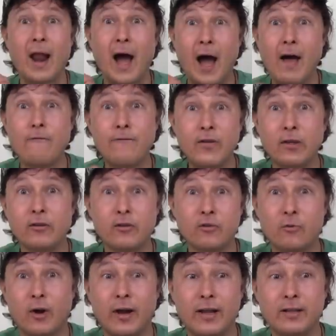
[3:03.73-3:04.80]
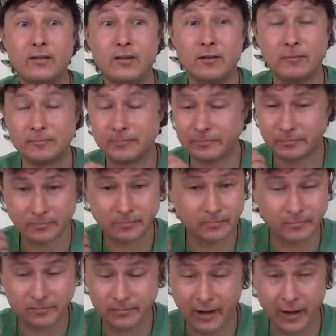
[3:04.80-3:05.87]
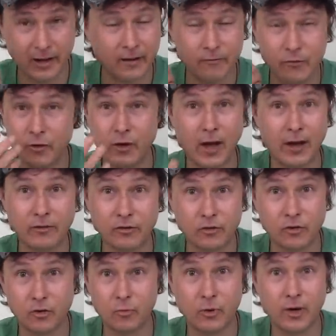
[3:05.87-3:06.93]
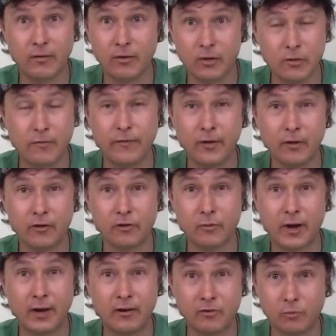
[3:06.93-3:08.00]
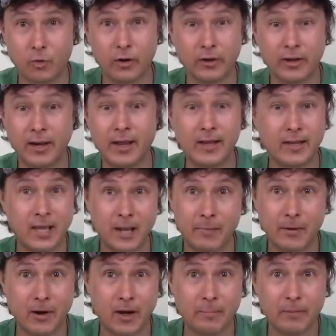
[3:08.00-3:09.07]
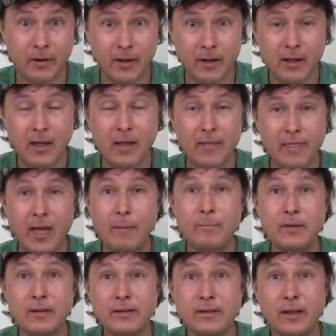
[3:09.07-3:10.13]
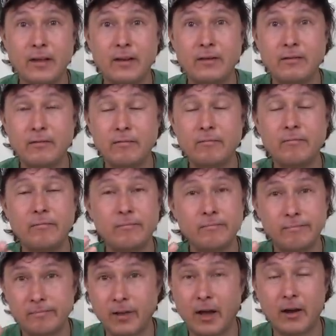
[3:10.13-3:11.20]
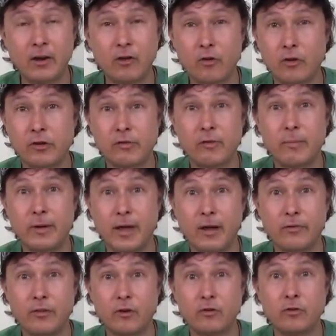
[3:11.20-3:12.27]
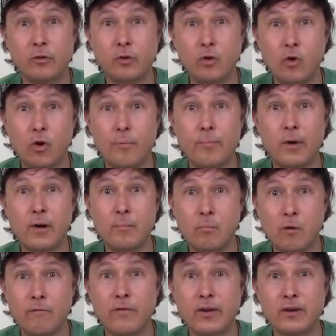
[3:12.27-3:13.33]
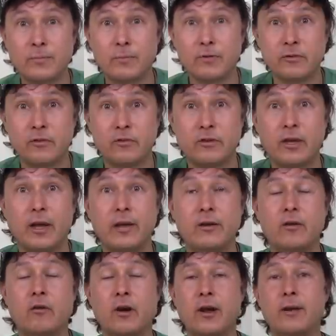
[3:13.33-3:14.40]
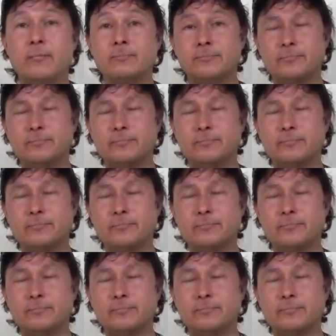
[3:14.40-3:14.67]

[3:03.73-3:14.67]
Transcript: I feel is right. And if you guys are doing whatever you feel is right, it's working. Hey, keep it up. That being said, I'd encourage everybody out there to incorporate more vegetables in their diet, all right?